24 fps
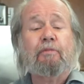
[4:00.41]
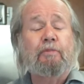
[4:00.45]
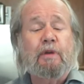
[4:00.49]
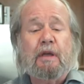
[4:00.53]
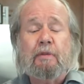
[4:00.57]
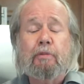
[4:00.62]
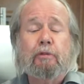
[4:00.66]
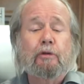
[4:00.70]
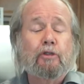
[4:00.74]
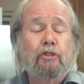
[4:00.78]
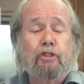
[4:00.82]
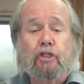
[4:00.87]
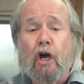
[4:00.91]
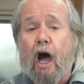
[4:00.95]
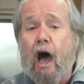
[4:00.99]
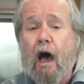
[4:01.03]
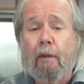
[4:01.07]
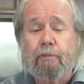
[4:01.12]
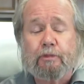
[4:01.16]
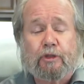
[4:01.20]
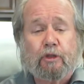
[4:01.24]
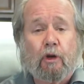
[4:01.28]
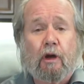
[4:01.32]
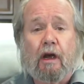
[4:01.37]
people
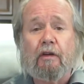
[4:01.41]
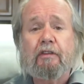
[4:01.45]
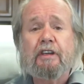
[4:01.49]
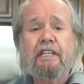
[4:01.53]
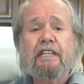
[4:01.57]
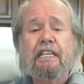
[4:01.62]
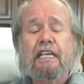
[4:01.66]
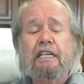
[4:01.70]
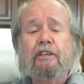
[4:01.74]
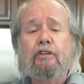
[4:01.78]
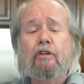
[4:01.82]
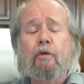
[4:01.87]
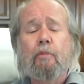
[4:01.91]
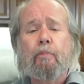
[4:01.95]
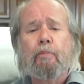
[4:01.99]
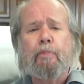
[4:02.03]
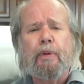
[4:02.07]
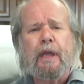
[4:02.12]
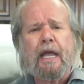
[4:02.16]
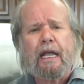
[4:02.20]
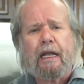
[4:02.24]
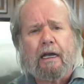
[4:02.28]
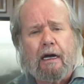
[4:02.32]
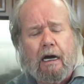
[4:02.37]
shop, so everything you
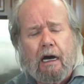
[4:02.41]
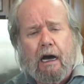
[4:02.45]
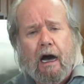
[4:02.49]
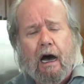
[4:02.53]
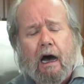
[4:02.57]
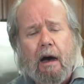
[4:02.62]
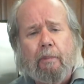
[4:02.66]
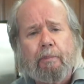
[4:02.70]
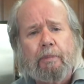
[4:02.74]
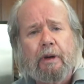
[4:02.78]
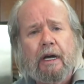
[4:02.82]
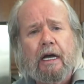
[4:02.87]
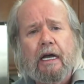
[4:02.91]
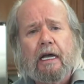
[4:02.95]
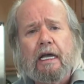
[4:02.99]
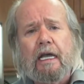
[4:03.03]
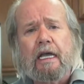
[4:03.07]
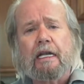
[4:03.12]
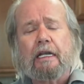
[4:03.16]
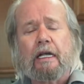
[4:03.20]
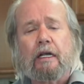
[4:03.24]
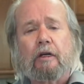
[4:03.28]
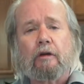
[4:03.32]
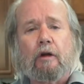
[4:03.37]
pick up
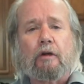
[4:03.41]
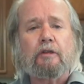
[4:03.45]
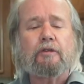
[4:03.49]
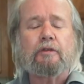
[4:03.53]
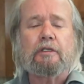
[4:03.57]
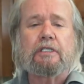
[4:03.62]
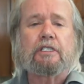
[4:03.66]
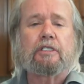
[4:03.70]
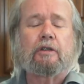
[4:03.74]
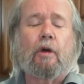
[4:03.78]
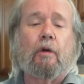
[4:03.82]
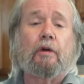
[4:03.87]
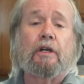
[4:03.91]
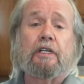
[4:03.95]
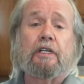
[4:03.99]
in the grocery store